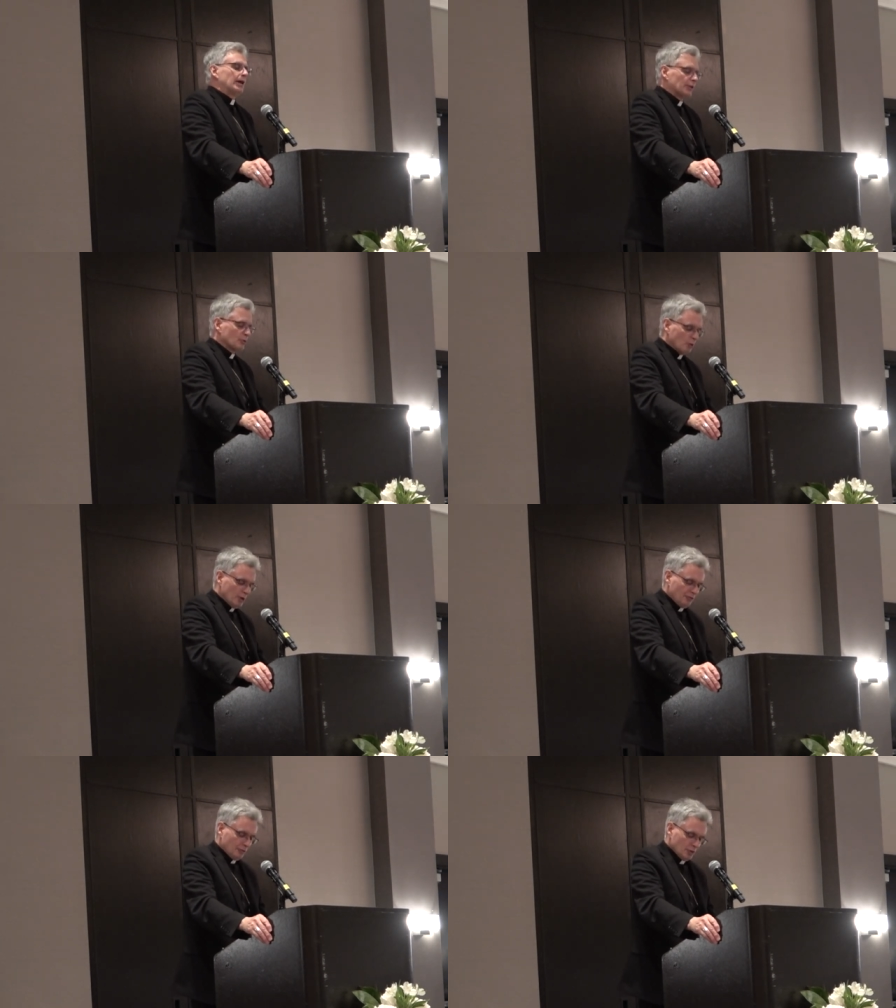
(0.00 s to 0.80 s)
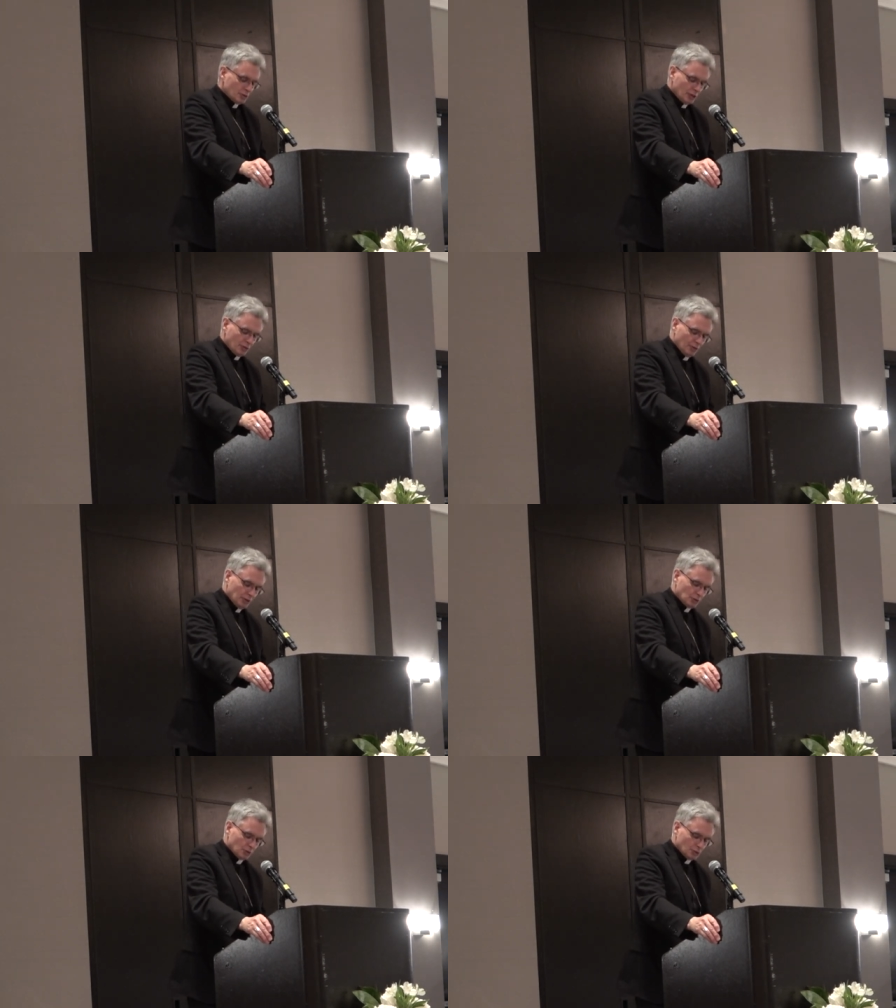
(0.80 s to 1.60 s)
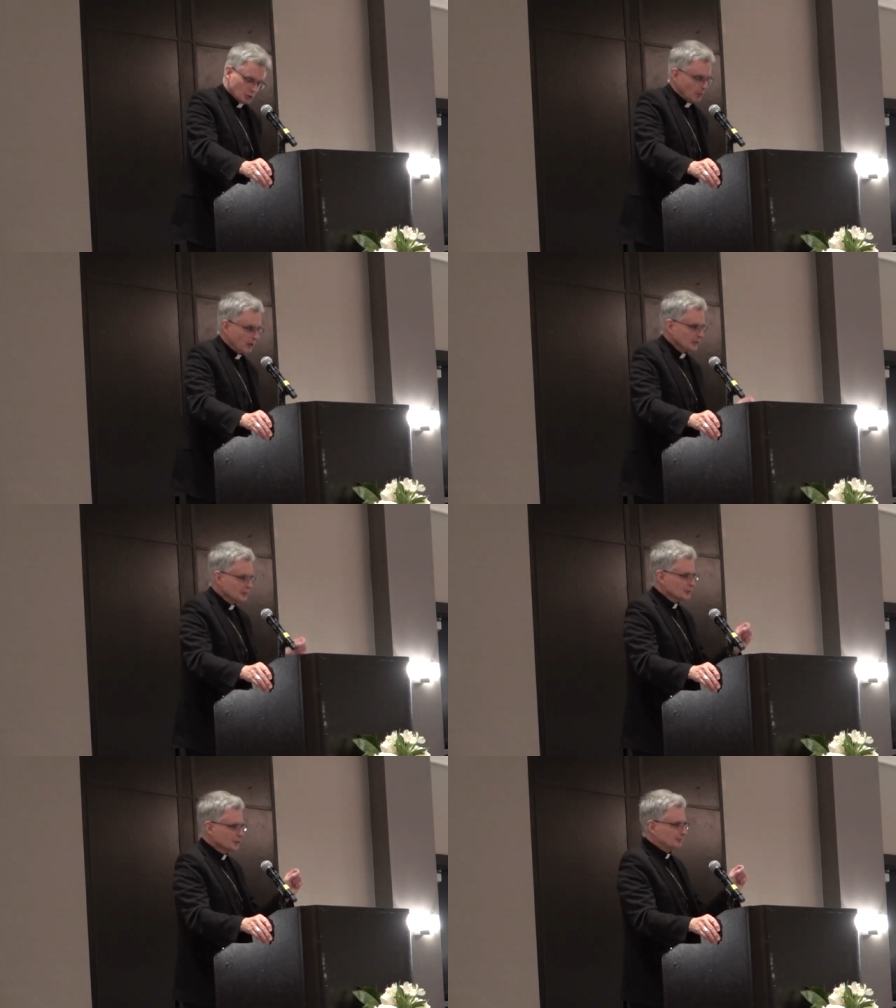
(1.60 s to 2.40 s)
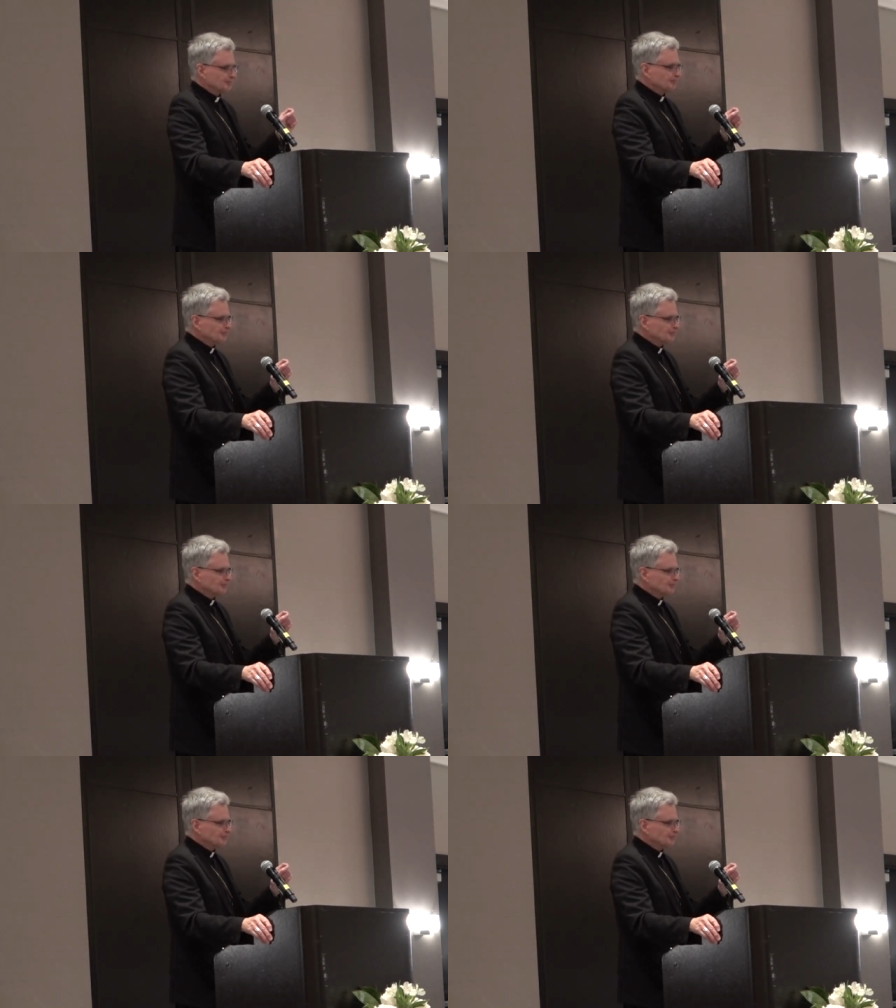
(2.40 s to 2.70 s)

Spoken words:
And the way for us, I think, to respond is,